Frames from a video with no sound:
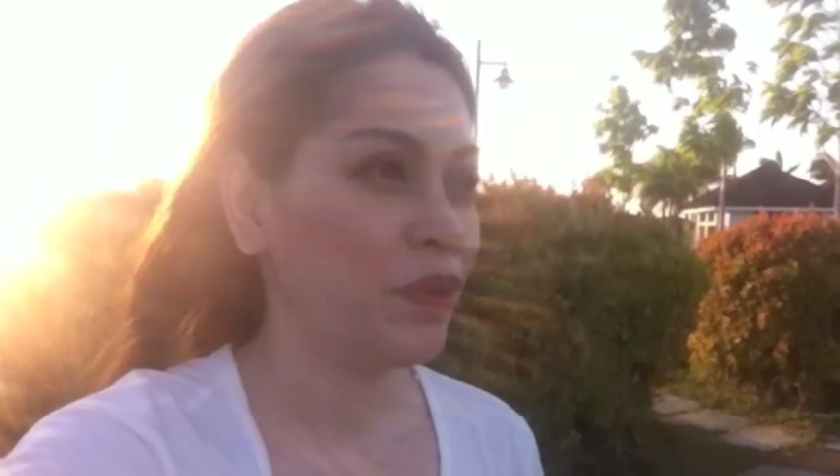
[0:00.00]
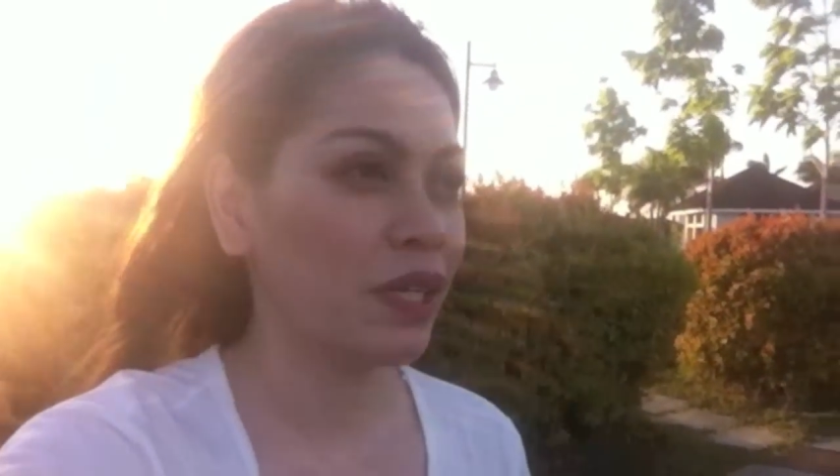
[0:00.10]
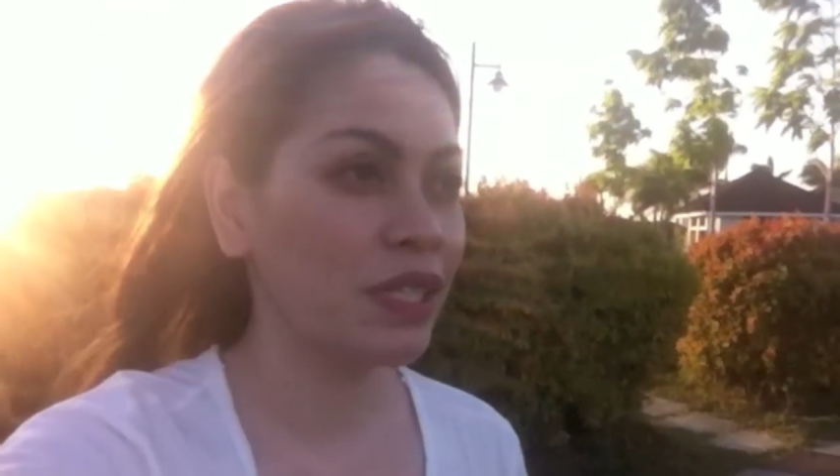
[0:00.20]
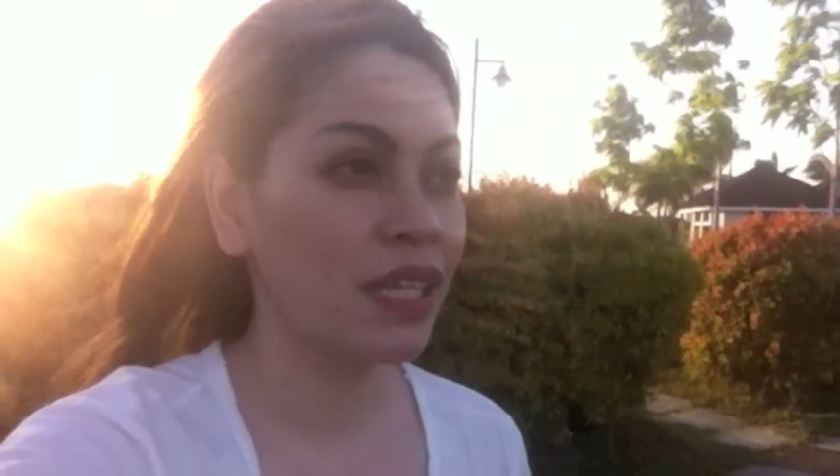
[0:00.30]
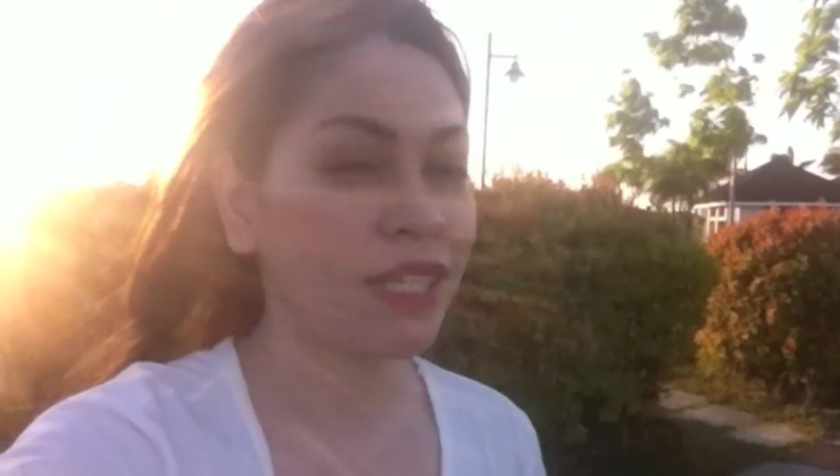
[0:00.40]

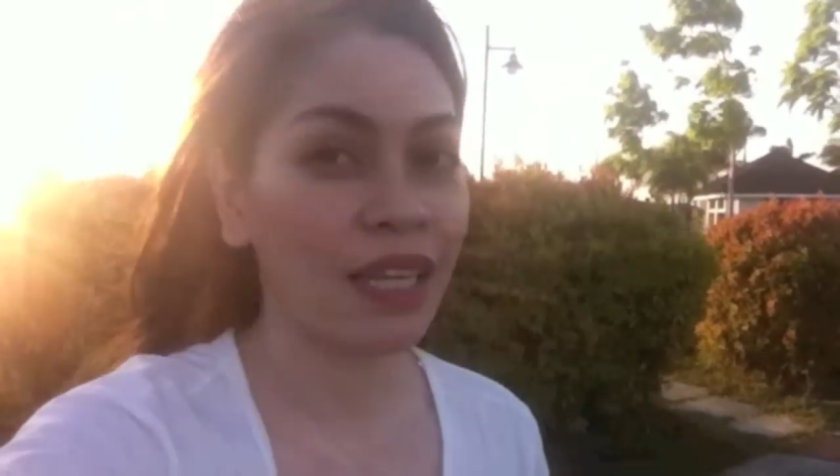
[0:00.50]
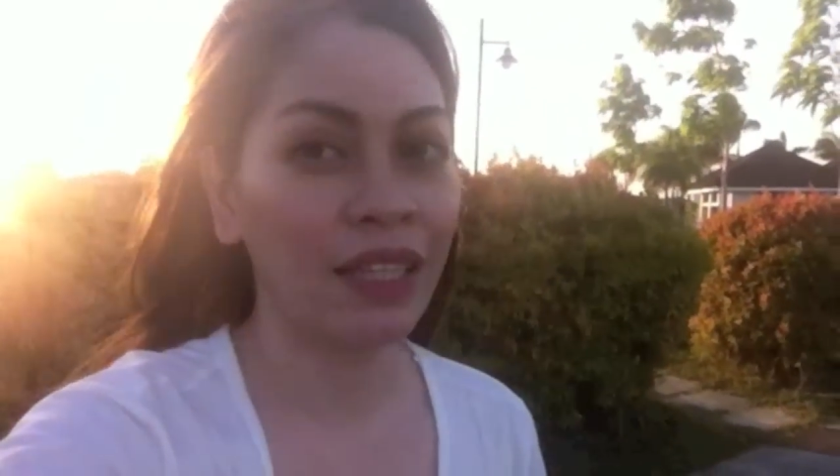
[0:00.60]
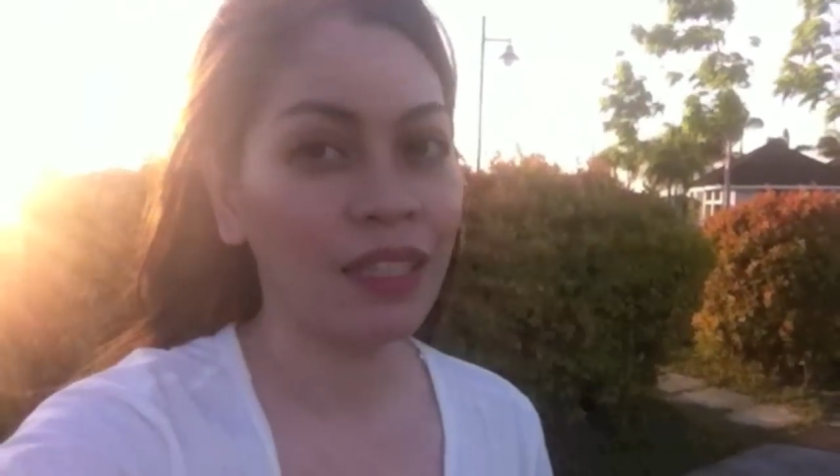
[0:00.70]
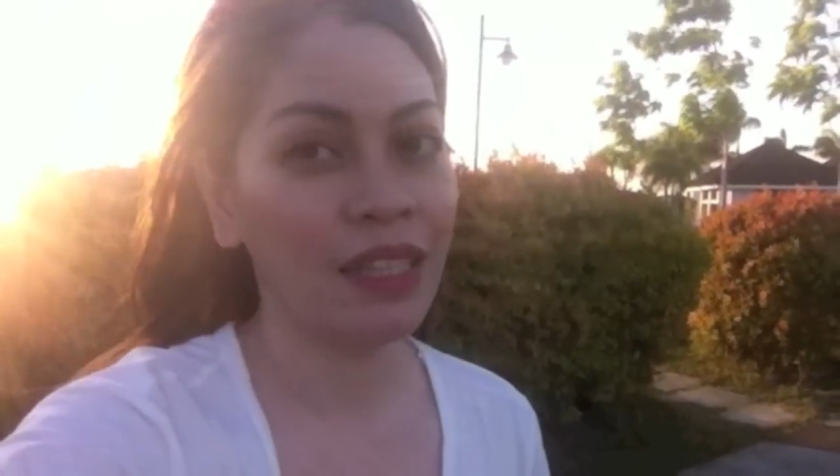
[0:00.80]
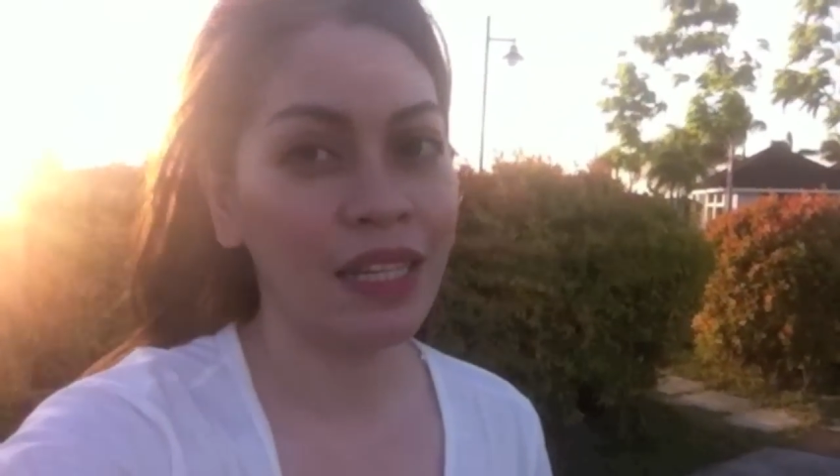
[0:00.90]
because they
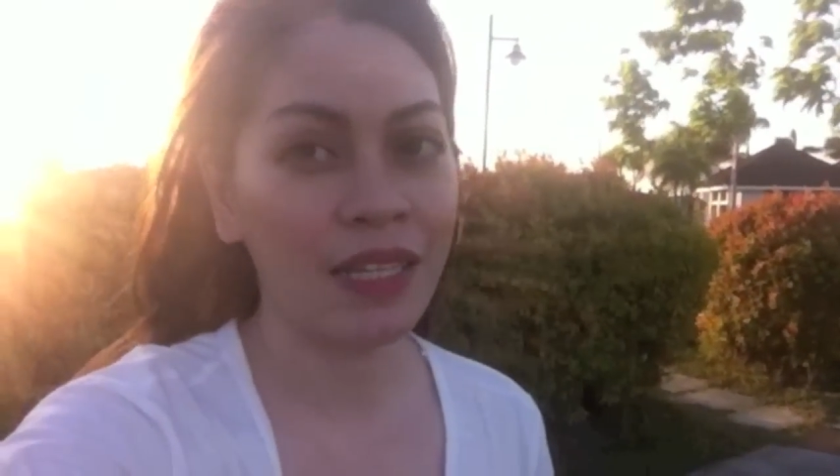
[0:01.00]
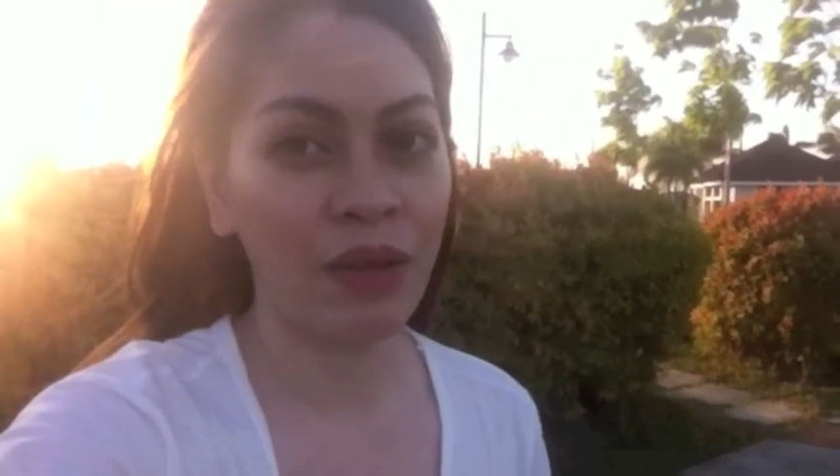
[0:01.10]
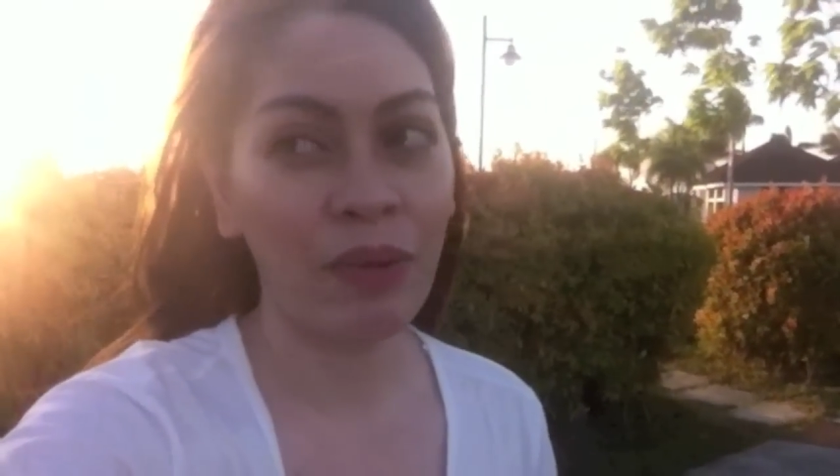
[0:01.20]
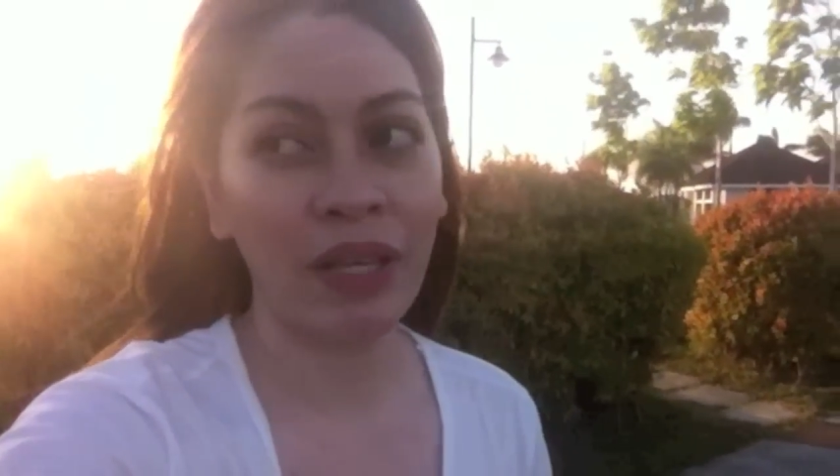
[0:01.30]
said they didn't see